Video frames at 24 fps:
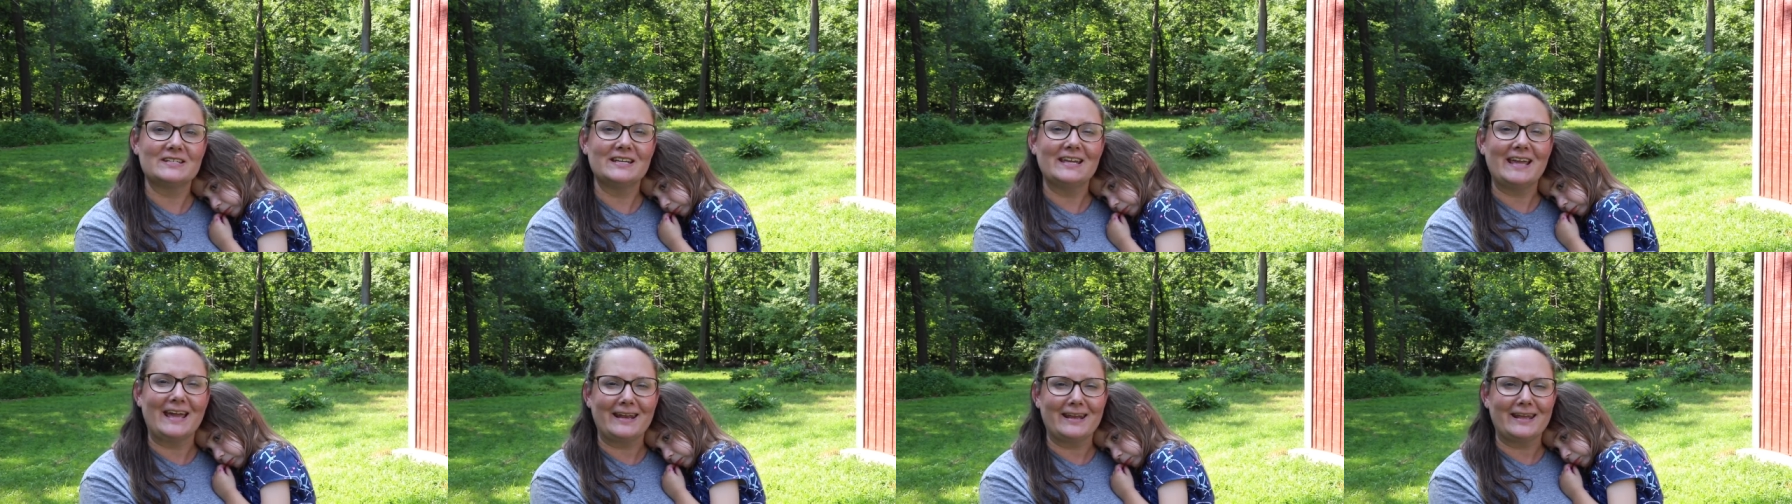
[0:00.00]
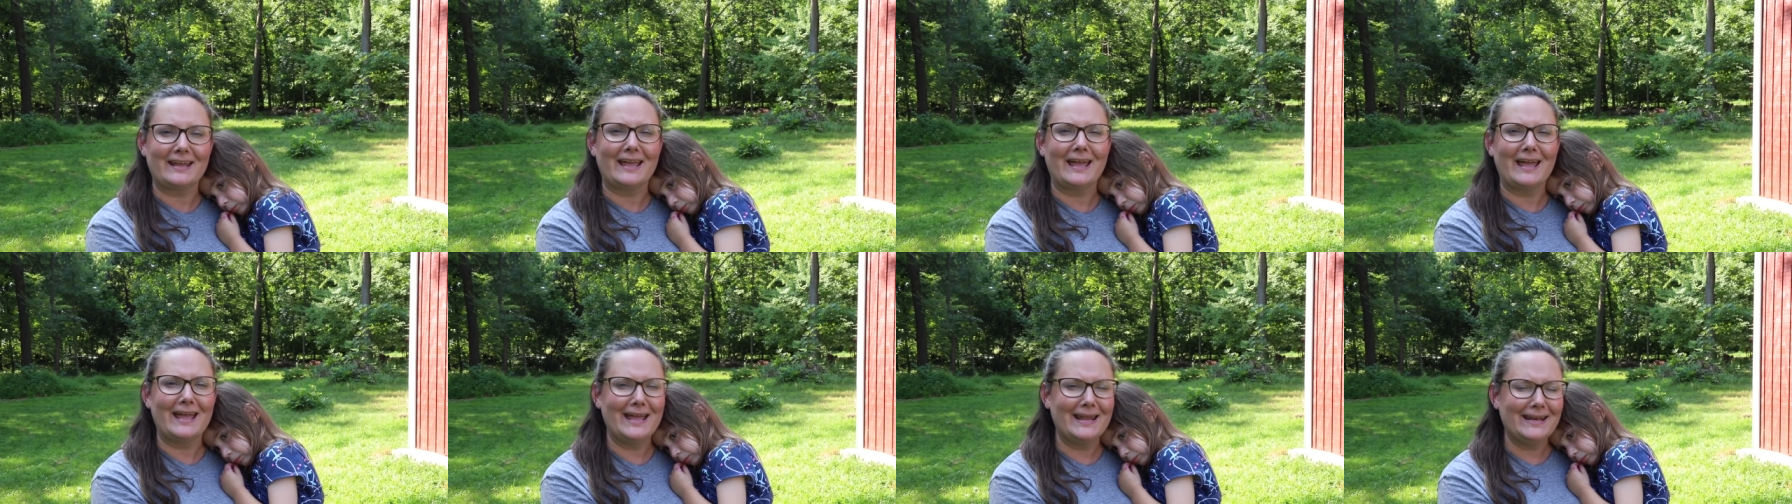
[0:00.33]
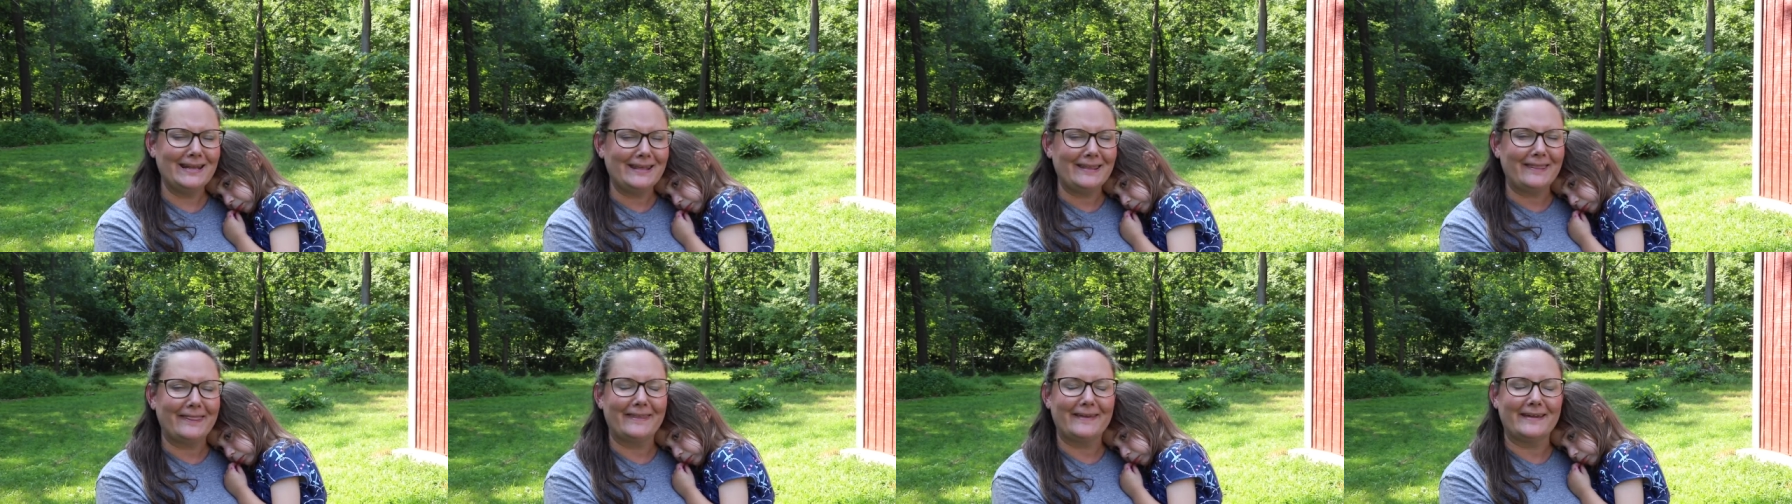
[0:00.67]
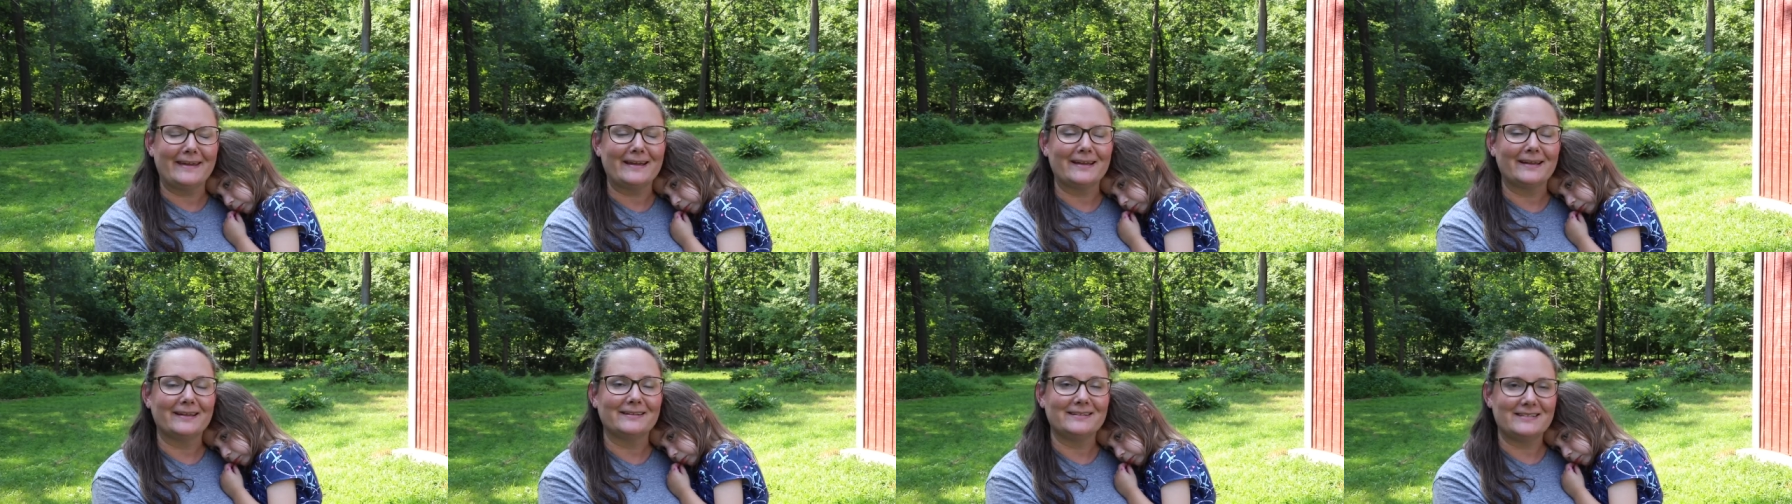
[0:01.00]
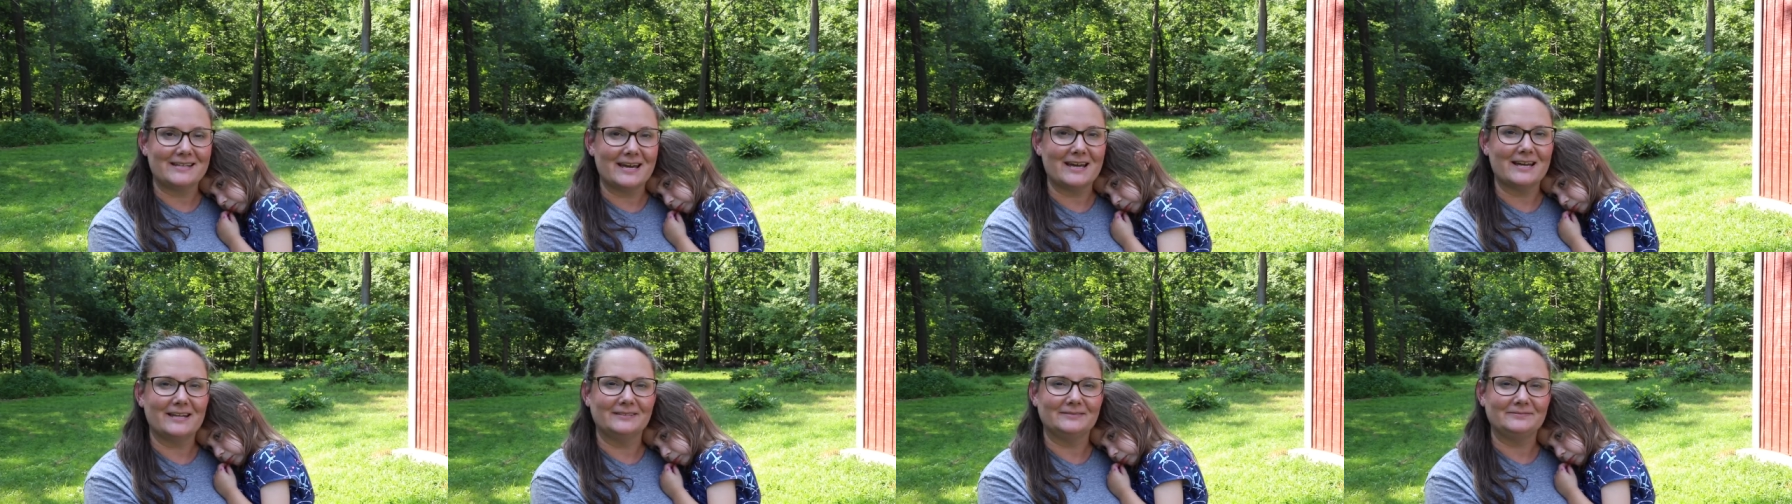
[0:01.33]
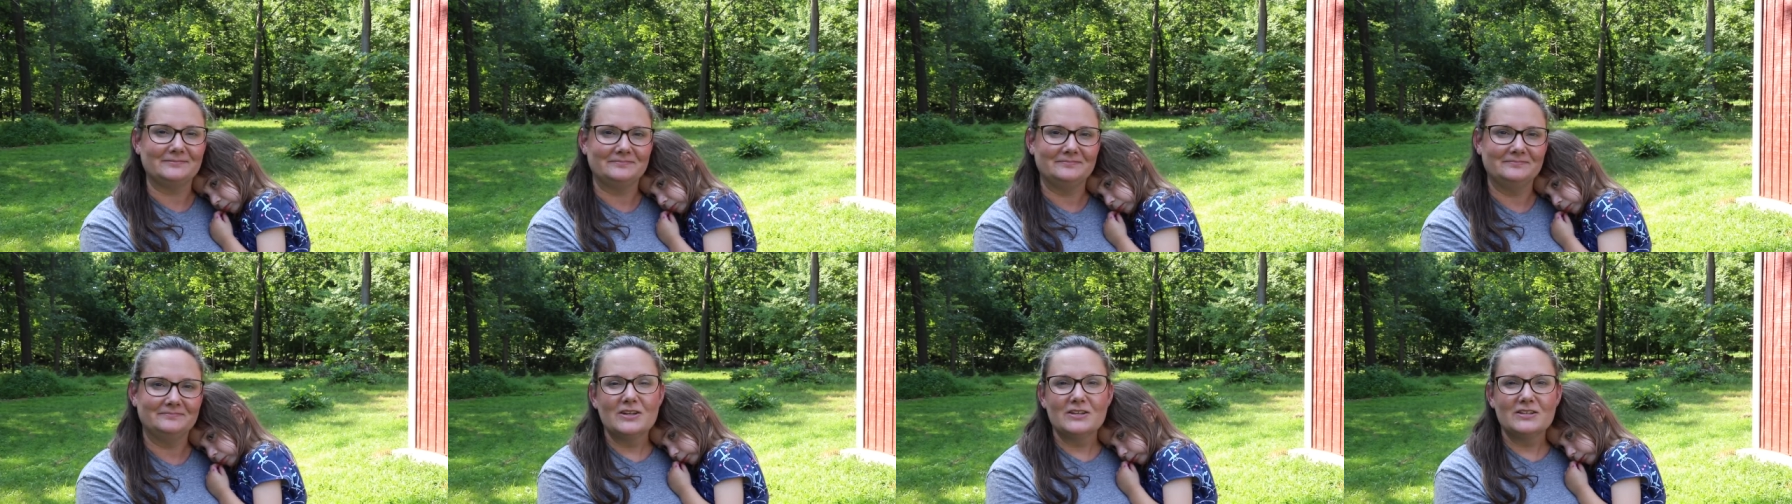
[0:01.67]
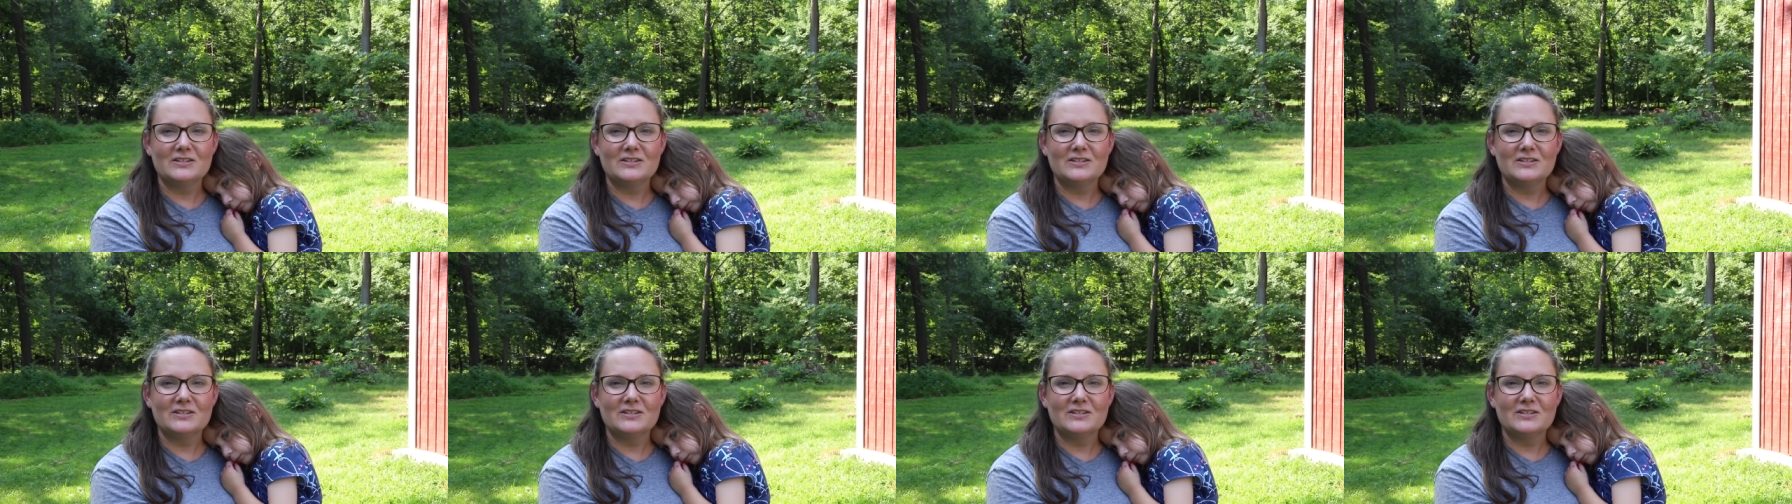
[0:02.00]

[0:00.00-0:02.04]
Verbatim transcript: to getting anything done.